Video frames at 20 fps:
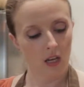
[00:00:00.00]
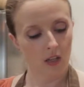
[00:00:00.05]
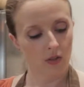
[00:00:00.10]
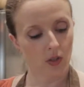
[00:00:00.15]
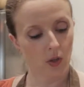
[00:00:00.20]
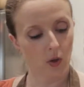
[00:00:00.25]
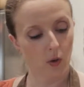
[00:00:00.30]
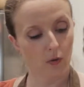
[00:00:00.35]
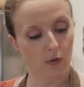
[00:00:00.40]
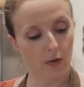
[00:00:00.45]

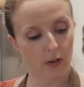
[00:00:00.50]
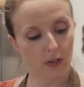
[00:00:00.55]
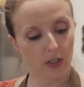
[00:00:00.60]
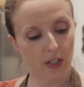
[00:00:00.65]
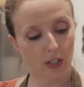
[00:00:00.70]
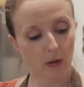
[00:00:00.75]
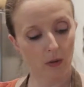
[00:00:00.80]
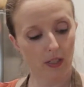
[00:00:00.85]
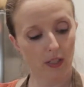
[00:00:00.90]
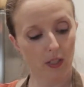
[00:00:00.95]
So first
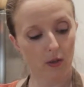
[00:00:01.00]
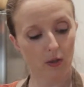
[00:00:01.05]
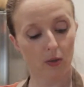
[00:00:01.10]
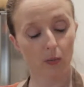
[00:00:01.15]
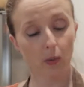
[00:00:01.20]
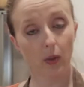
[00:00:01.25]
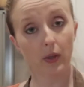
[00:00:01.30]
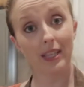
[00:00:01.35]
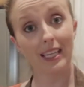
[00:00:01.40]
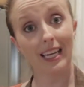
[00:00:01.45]
thing you want to do
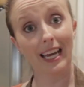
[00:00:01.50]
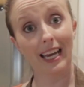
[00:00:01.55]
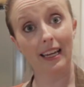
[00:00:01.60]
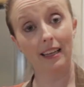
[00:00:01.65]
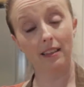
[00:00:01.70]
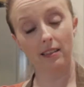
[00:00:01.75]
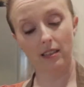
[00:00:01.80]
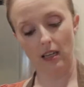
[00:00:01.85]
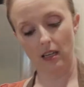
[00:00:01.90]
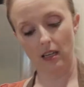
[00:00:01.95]
is put the eggs